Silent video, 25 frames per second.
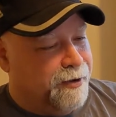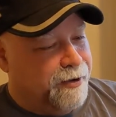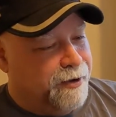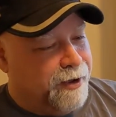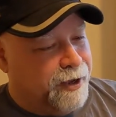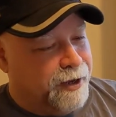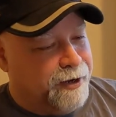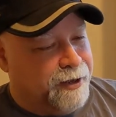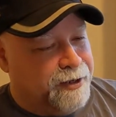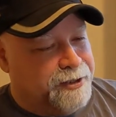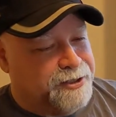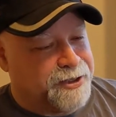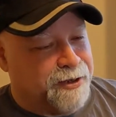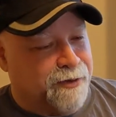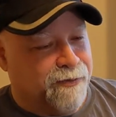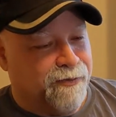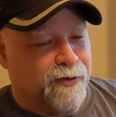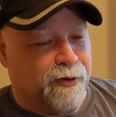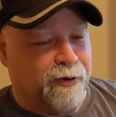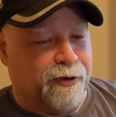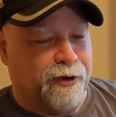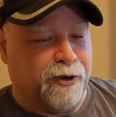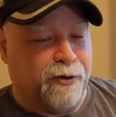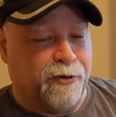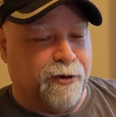It heats up
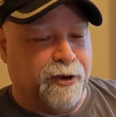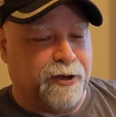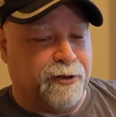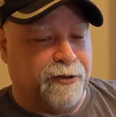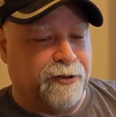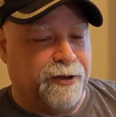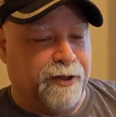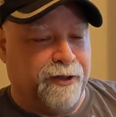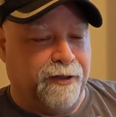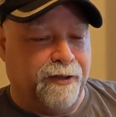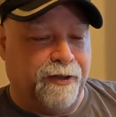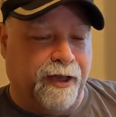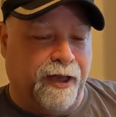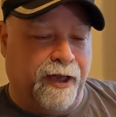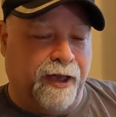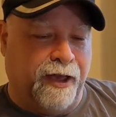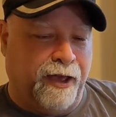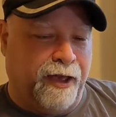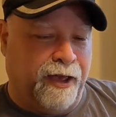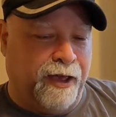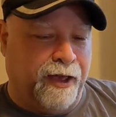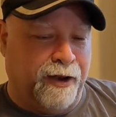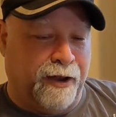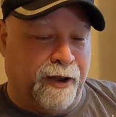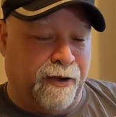very quickly,
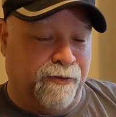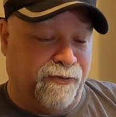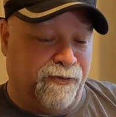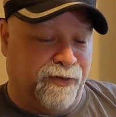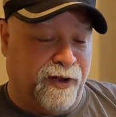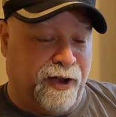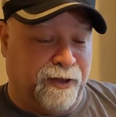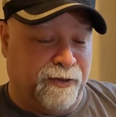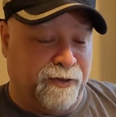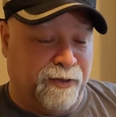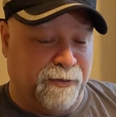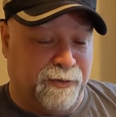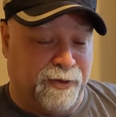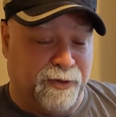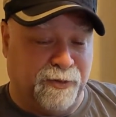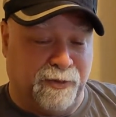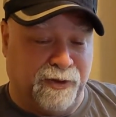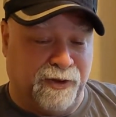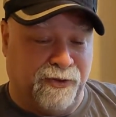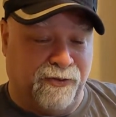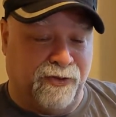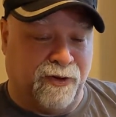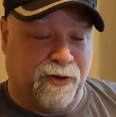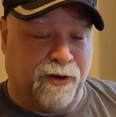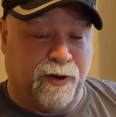and I've found them to
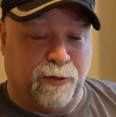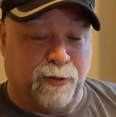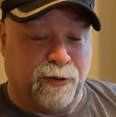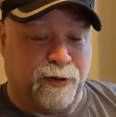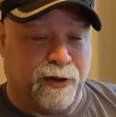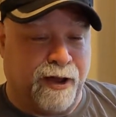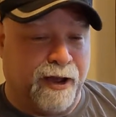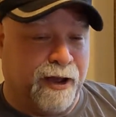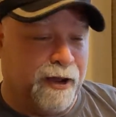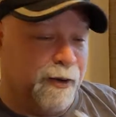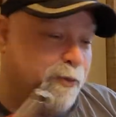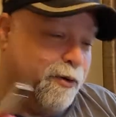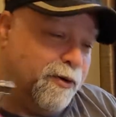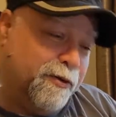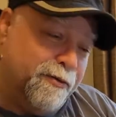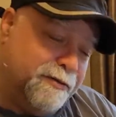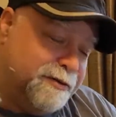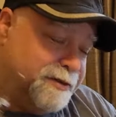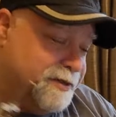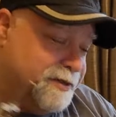be very reliable.